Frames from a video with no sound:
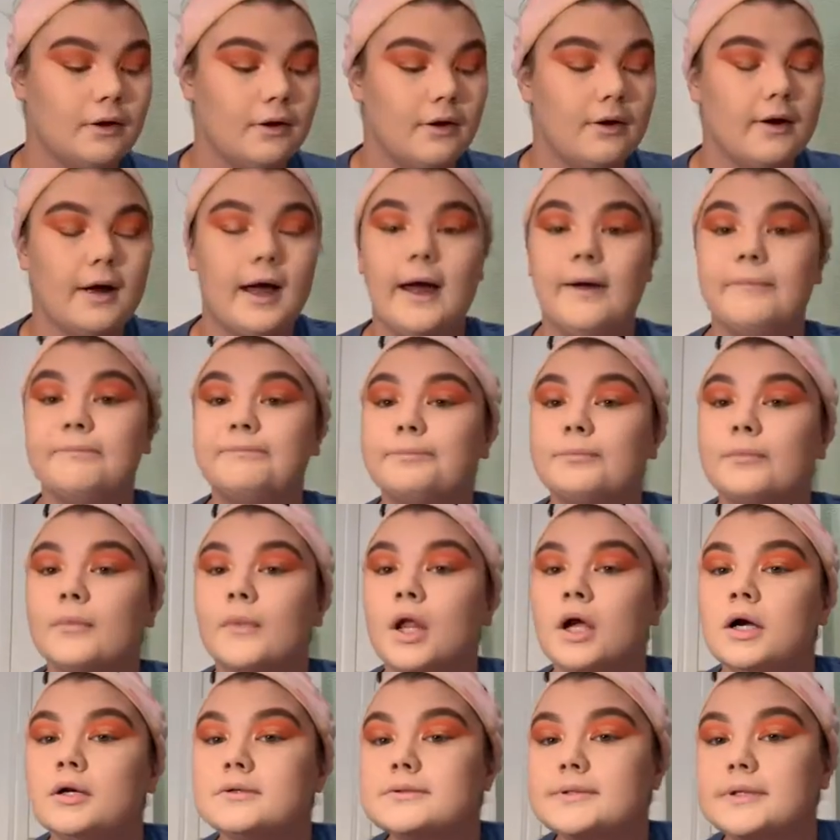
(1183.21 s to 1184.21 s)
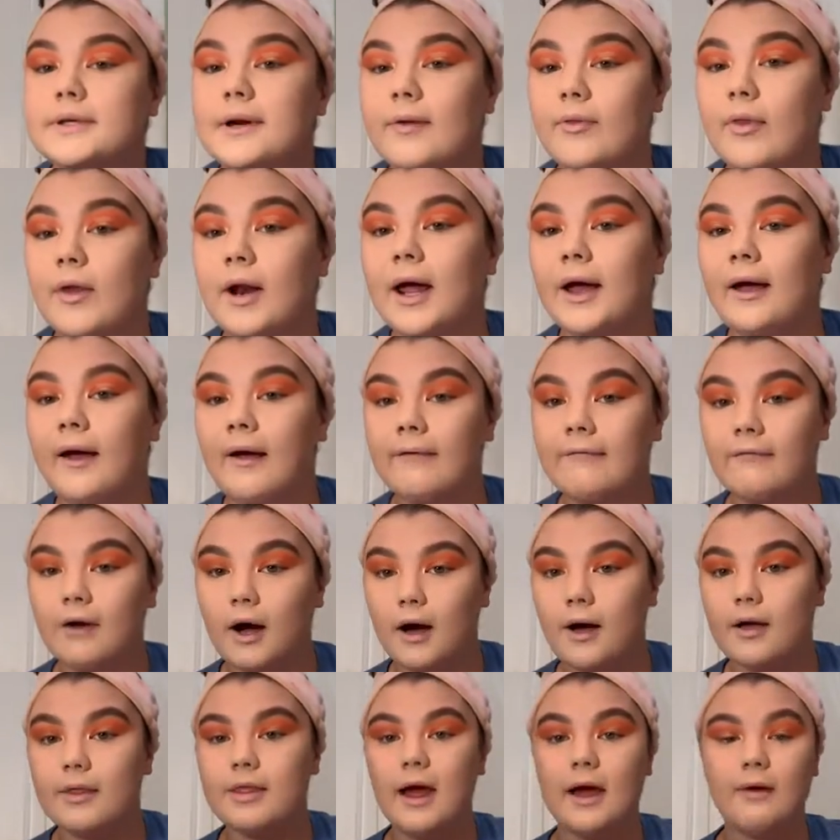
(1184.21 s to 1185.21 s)
Okay, so now that I have
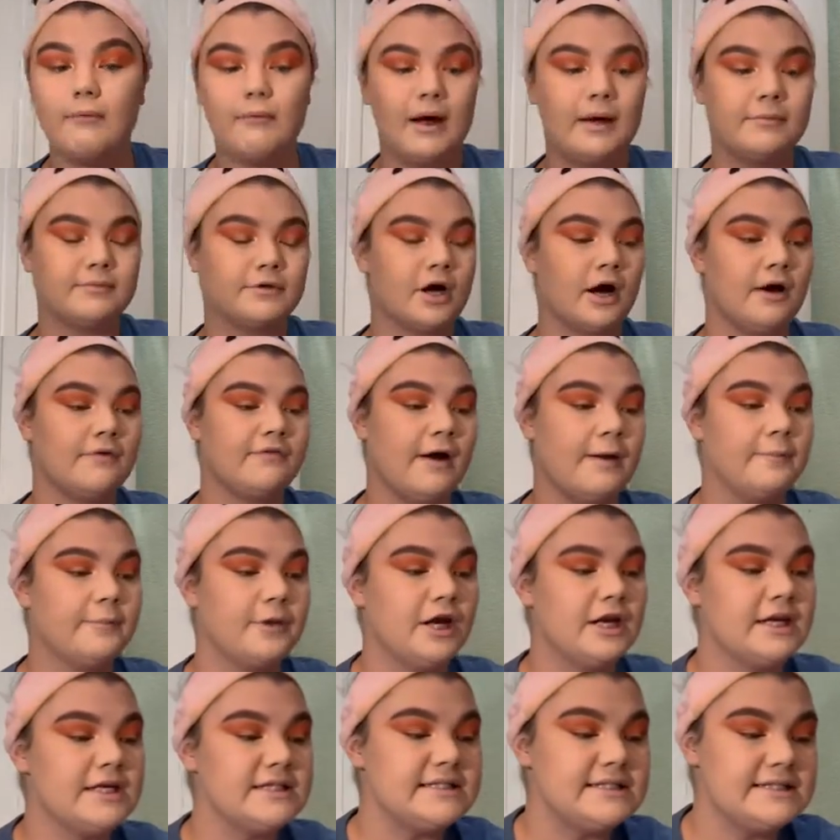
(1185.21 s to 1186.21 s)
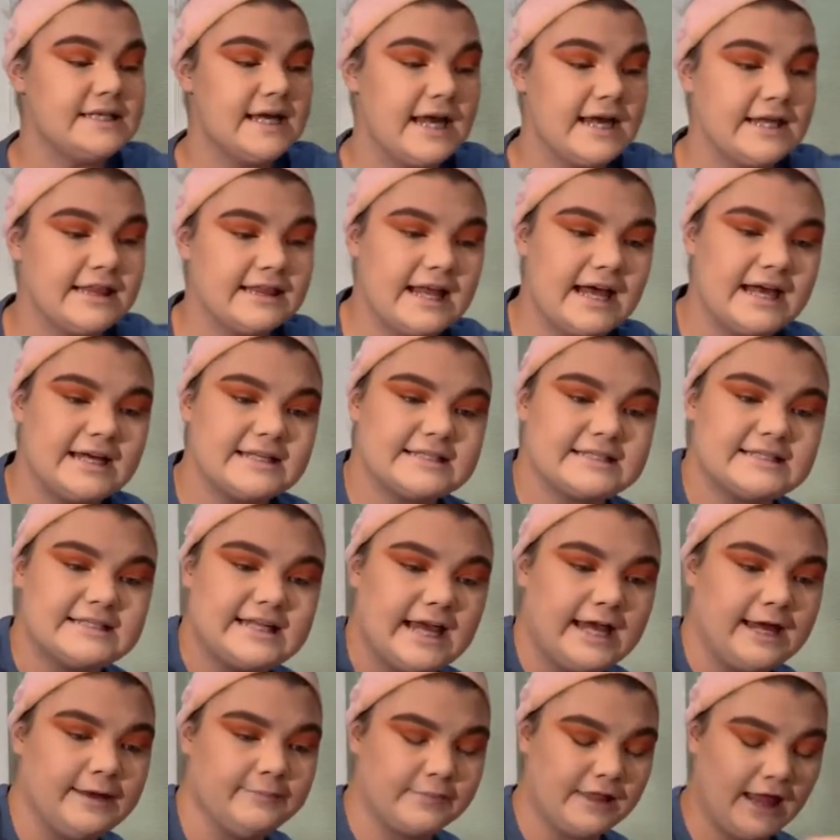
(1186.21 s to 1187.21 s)
all that wiped off, I'm gonna take that
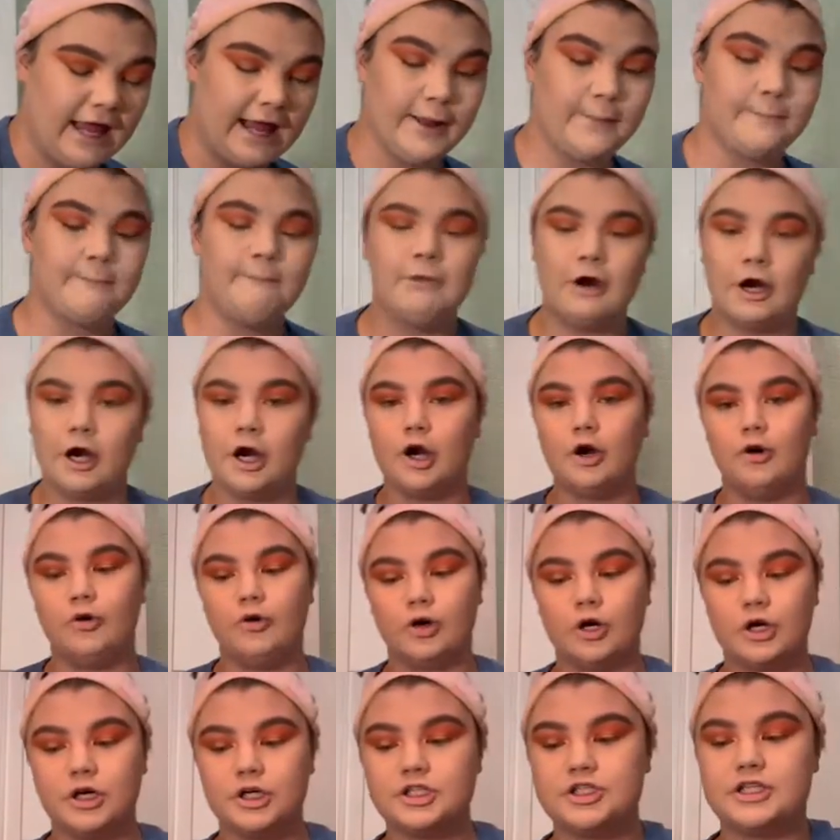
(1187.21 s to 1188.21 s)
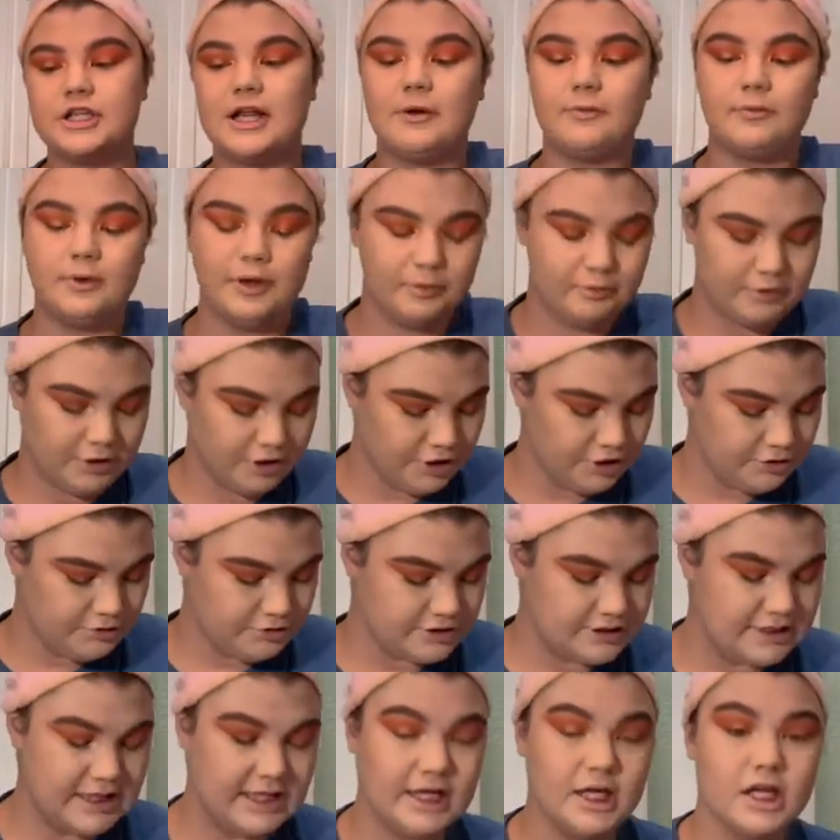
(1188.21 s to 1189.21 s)
same like burnt orange that we were
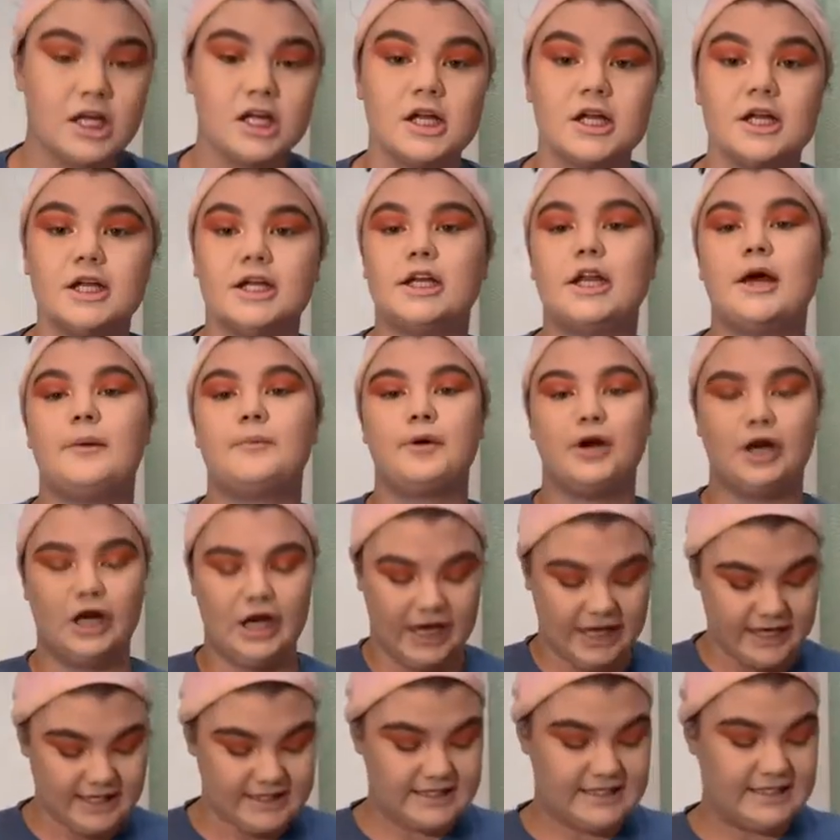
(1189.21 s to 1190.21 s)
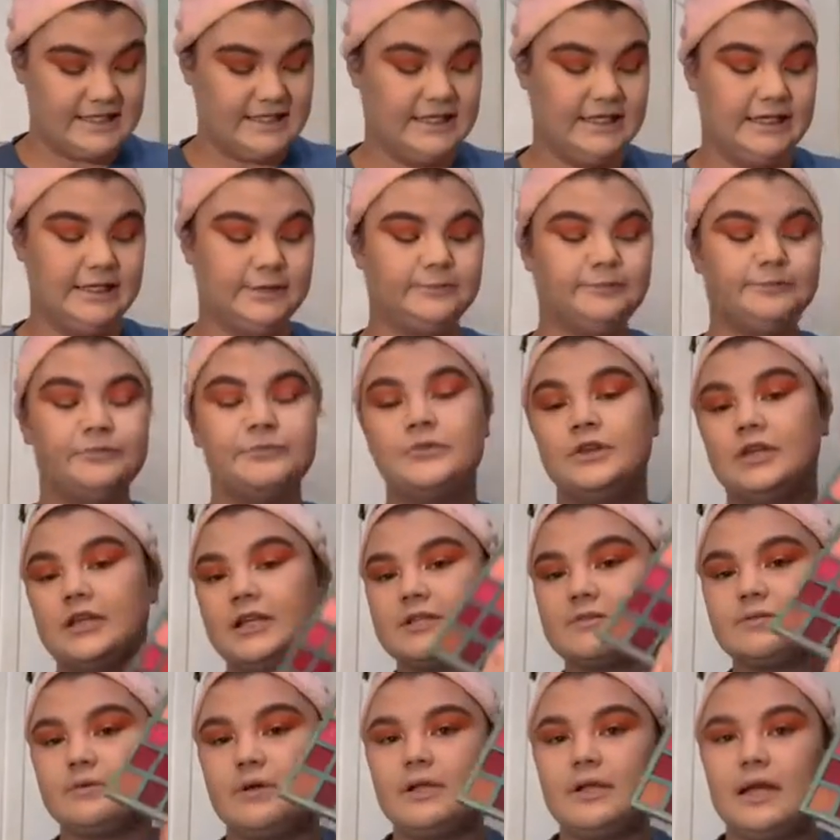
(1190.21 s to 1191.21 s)
using, number 18,
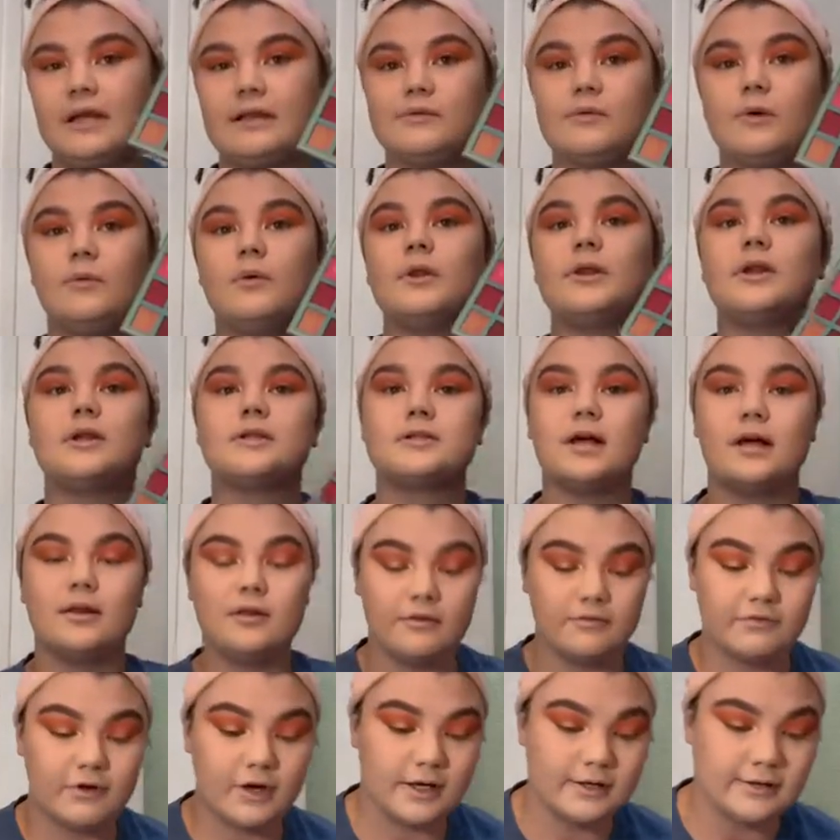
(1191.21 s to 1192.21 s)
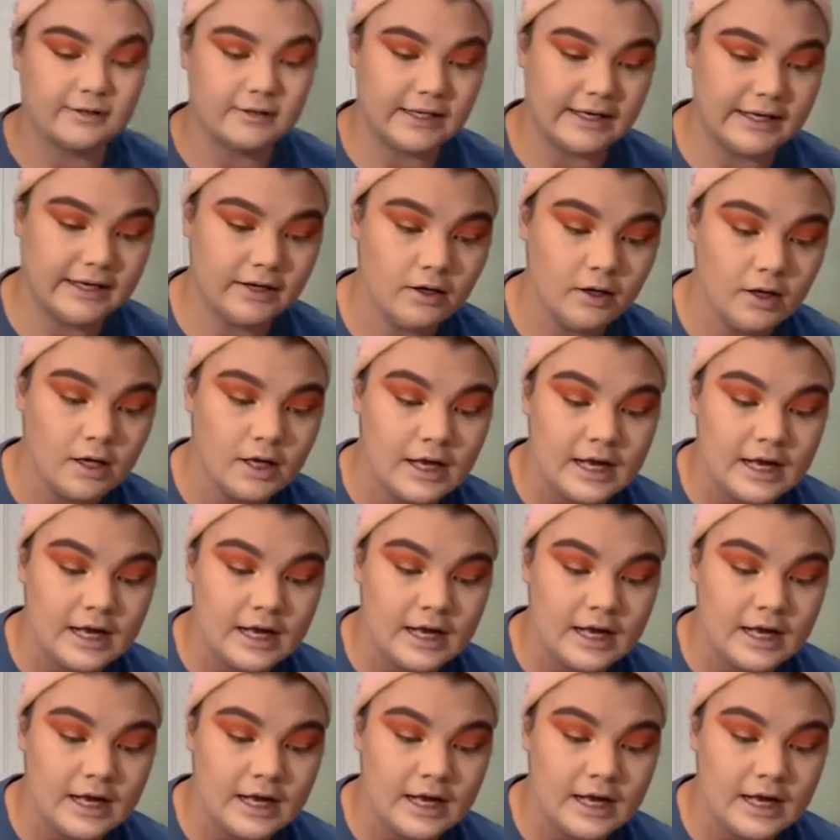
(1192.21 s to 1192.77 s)
this one, that the one that's all over our lid.